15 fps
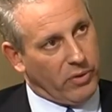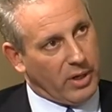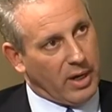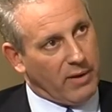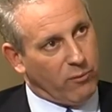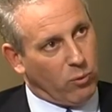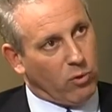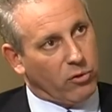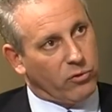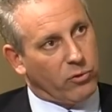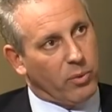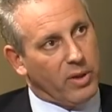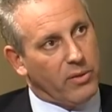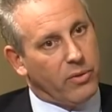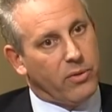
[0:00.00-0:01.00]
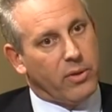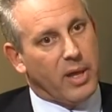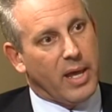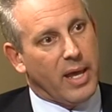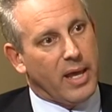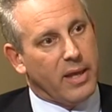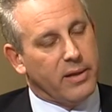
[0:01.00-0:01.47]
that I've worked with
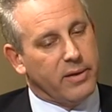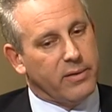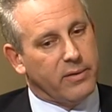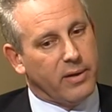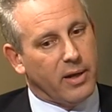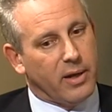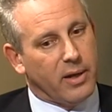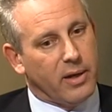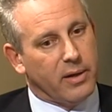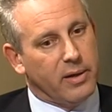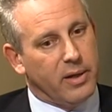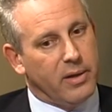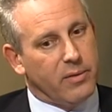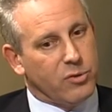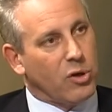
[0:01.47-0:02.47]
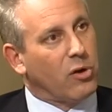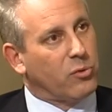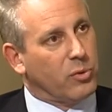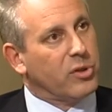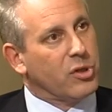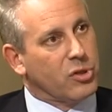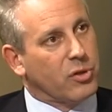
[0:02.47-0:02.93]
and talked
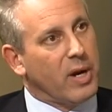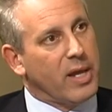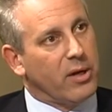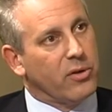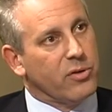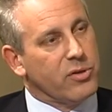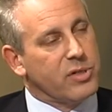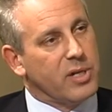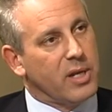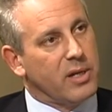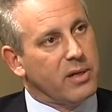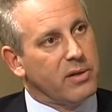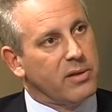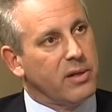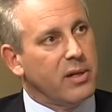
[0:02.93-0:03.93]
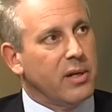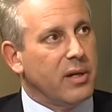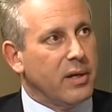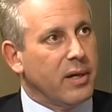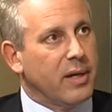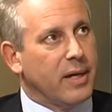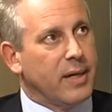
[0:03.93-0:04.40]
with the trainers, and
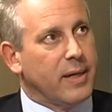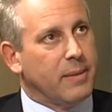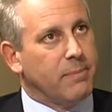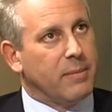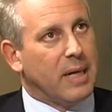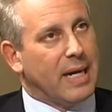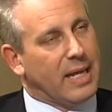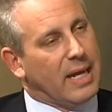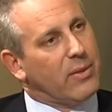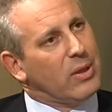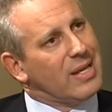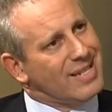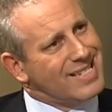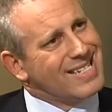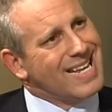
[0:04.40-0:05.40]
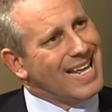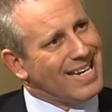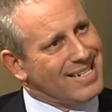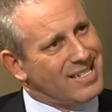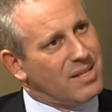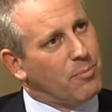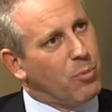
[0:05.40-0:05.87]
I think it's
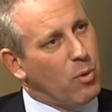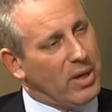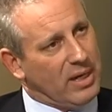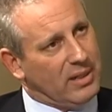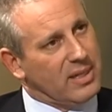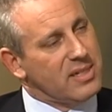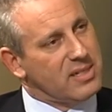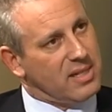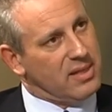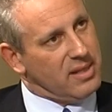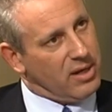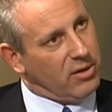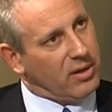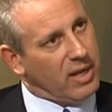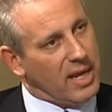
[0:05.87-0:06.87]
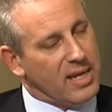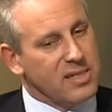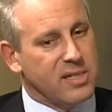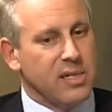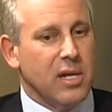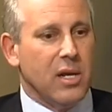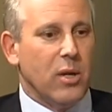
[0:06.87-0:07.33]
getting to the point, at least in their
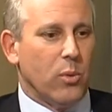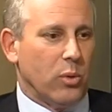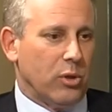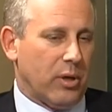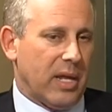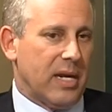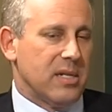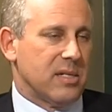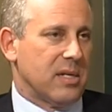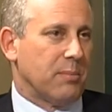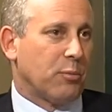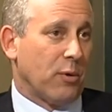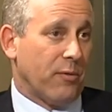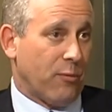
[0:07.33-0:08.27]
case, we look at it as an